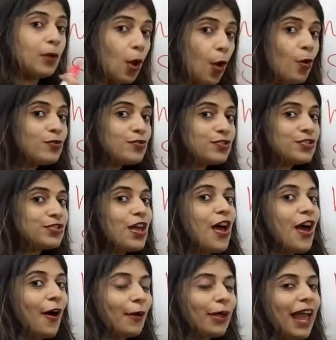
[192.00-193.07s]
blows,
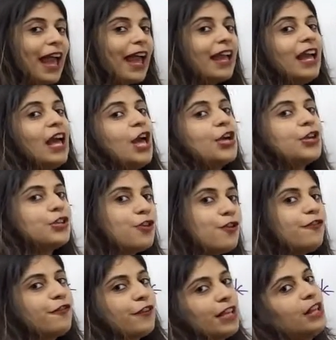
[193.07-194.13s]
okay,
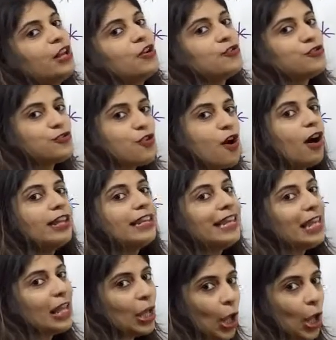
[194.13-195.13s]
you feel really